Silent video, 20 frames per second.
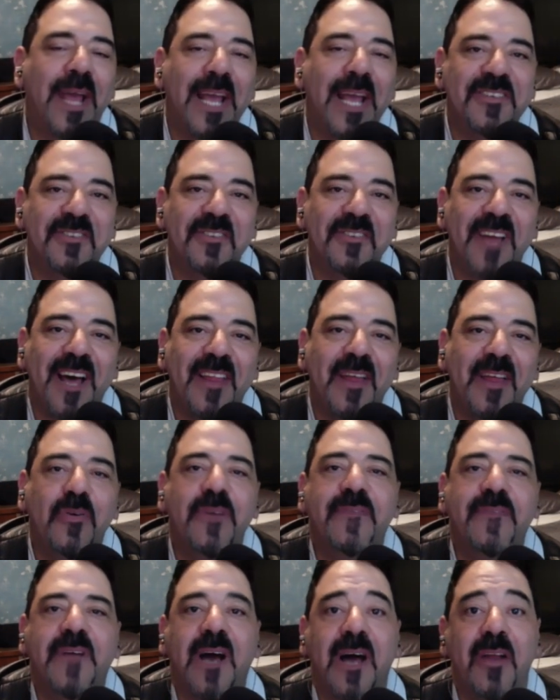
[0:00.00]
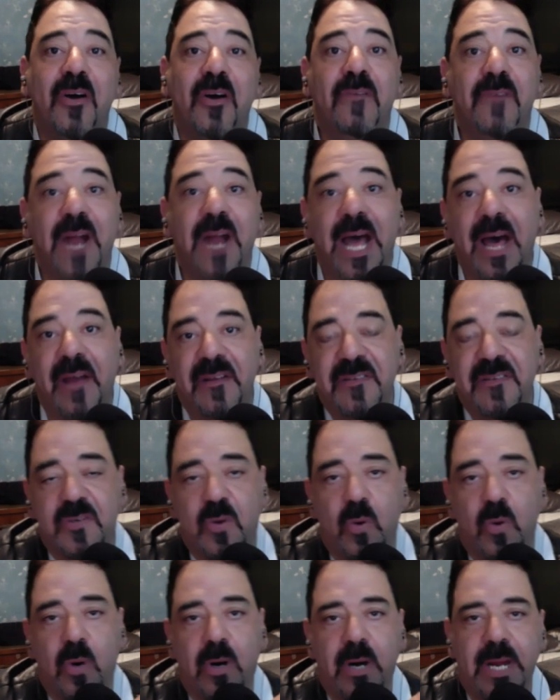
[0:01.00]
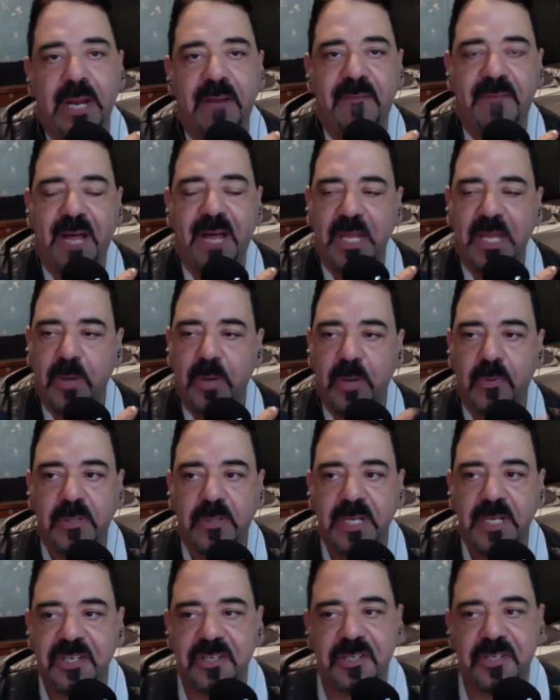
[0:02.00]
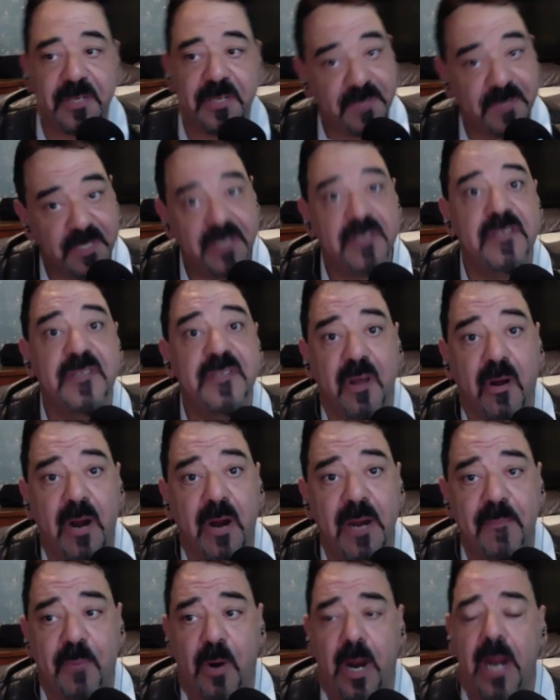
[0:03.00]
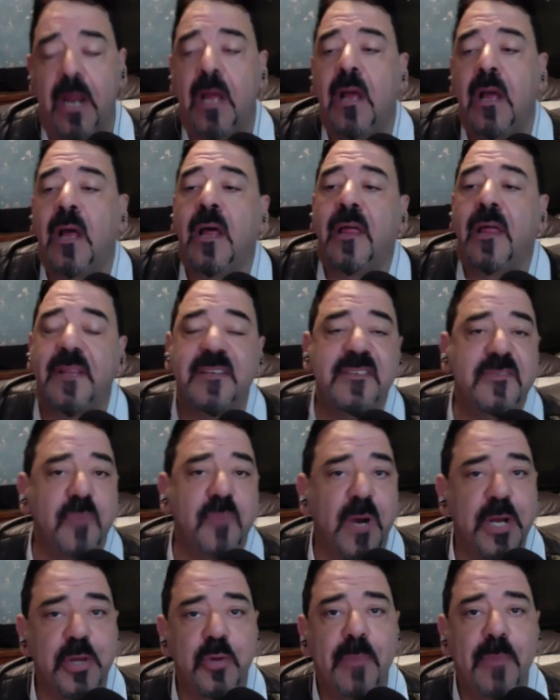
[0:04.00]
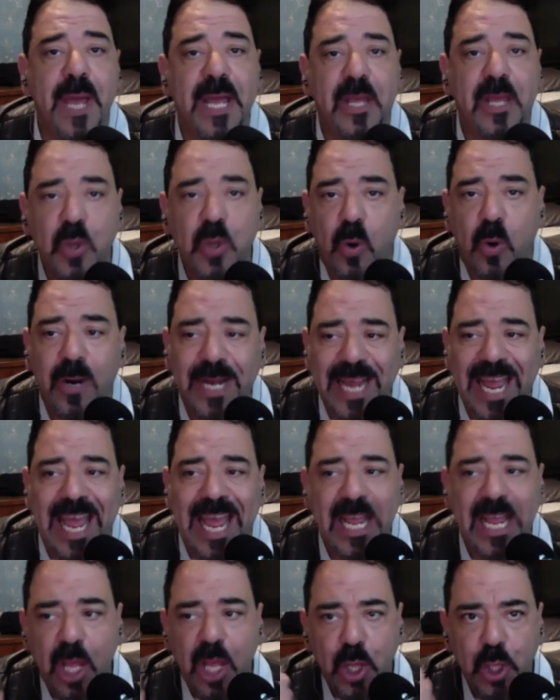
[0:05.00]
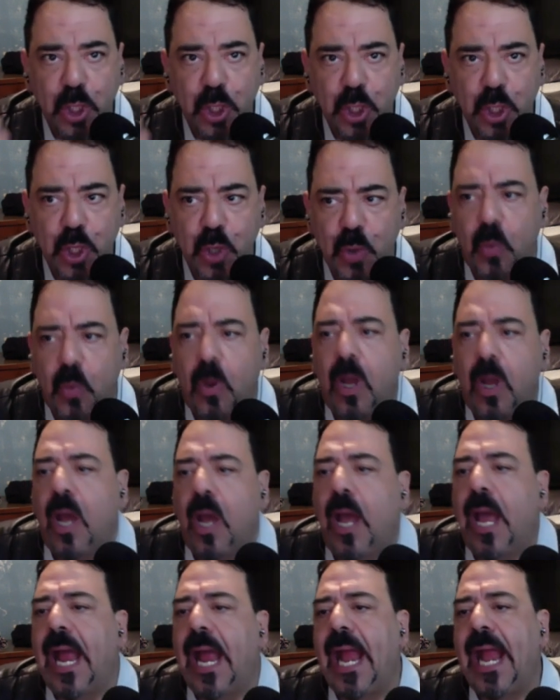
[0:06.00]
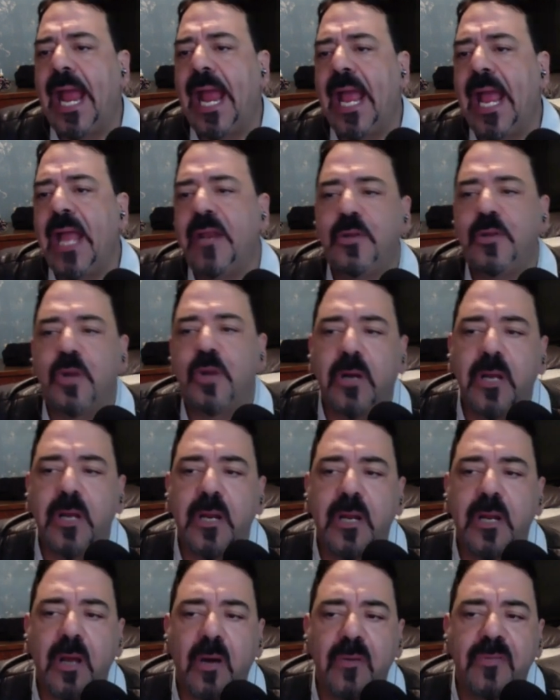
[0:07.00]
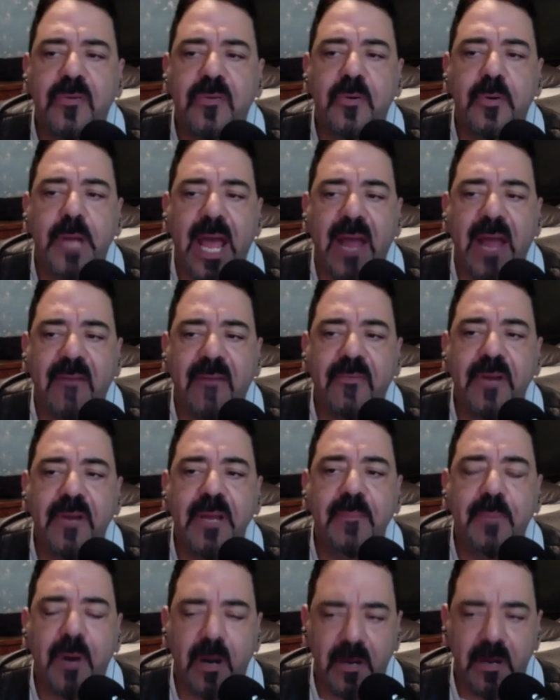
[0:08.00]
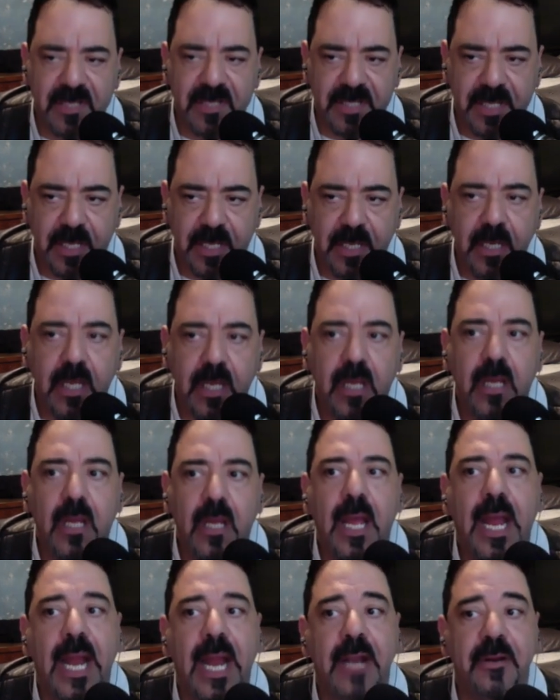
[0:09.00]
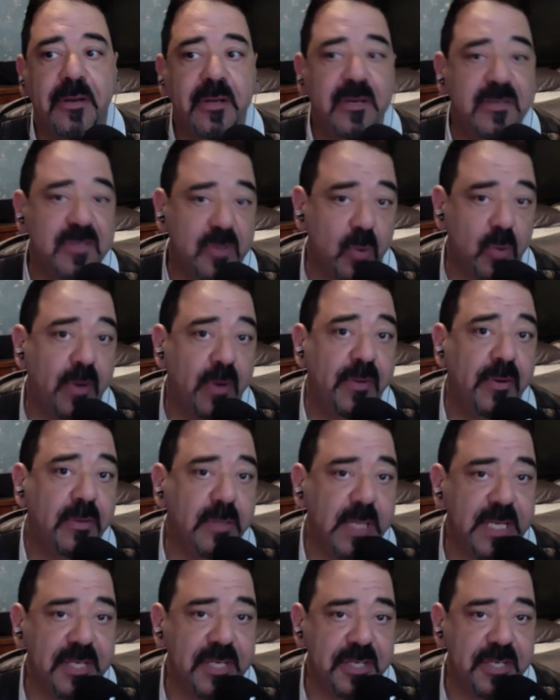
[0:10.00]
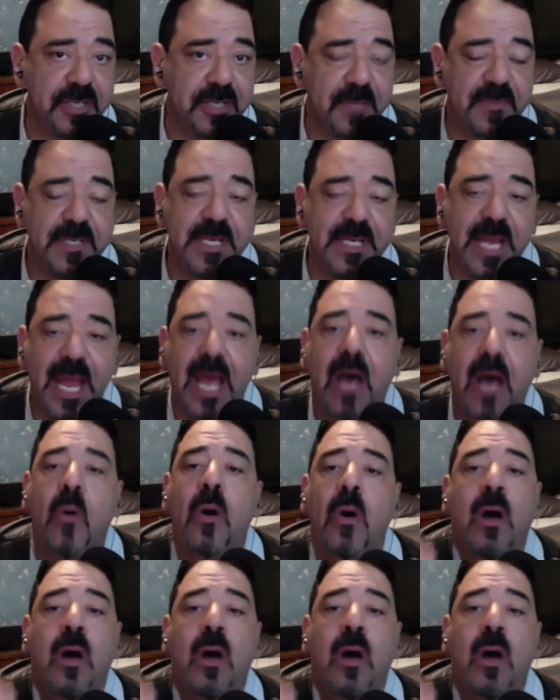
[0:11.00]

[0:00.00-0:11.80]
so now that we've gone over how to score and evaluate relationships, this is the hard part. This is where you make your cake you. And you're going to go through every person and you're going to score the relationships. Now,